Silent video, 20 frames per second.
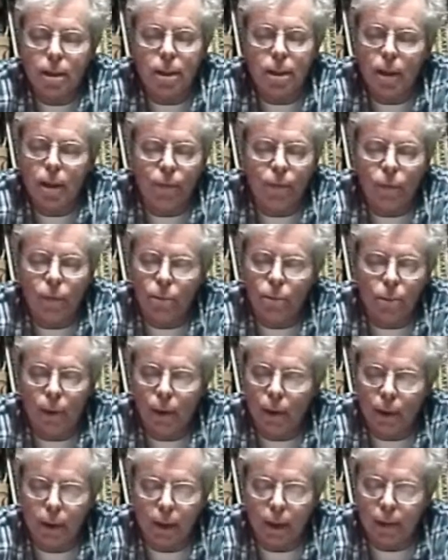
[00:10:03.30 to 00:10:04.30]
never
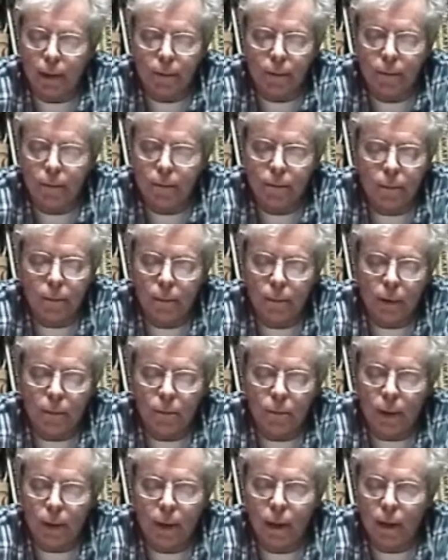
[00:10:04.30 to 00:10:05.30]
really
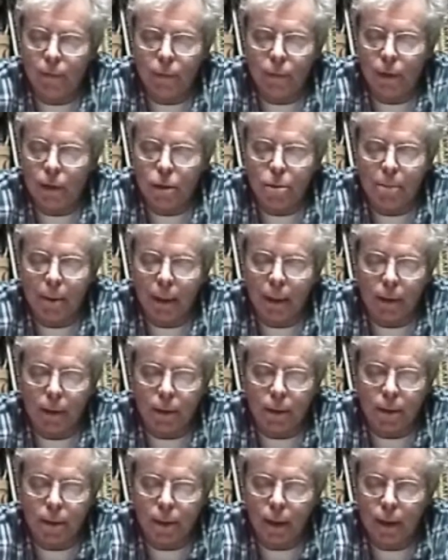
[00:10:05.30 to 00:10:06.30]
recovered its
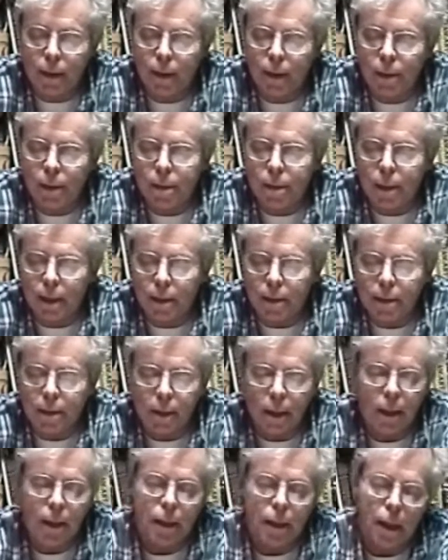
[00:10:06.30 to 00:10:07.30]
balance in this sense.
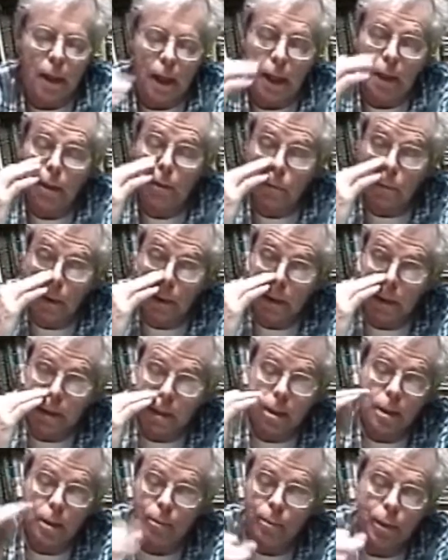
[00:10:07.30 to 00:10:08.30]
And it really is
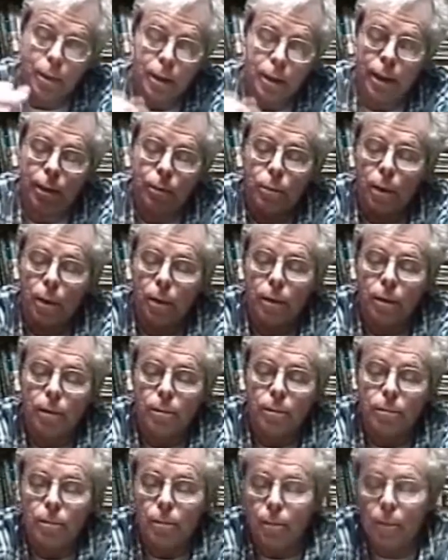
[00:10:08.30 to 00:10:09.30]
something that
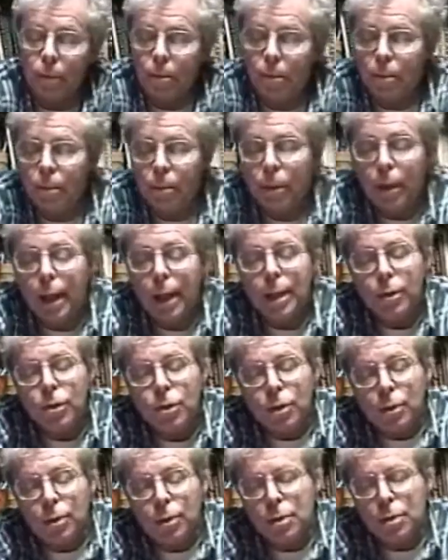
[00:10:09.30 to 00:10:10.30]

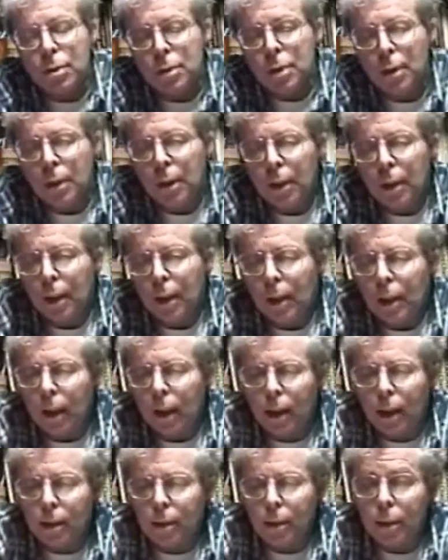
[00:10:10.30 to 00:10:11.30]
Asian
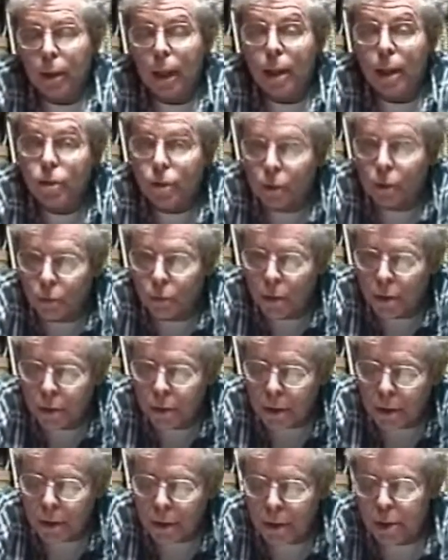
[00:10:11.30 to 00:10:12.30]

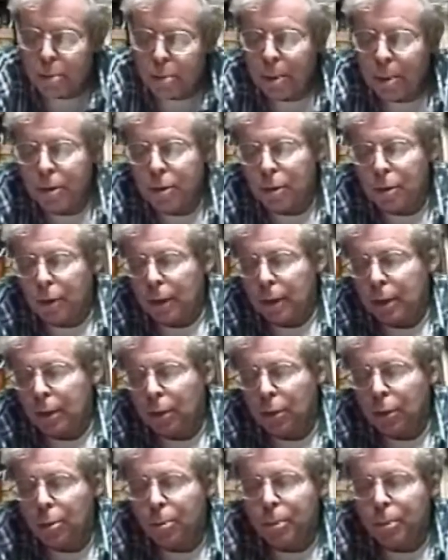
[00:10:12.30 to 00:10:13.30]
Christians especially,
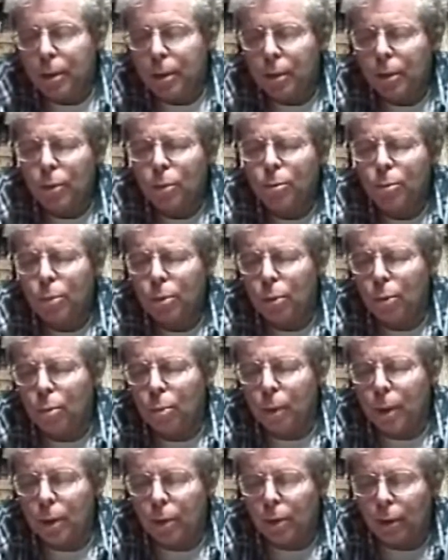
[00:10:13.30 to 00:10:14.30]
ought to be a little more
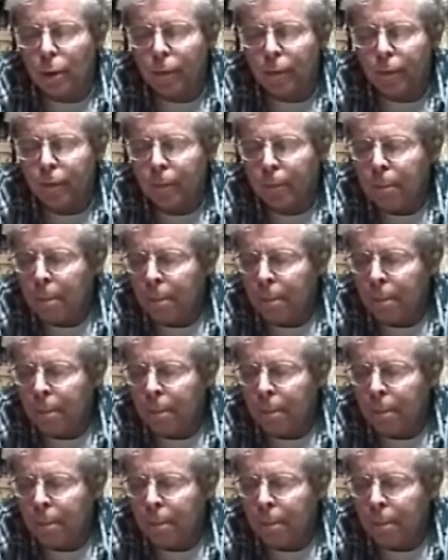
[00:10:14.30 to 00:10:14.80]
aware of.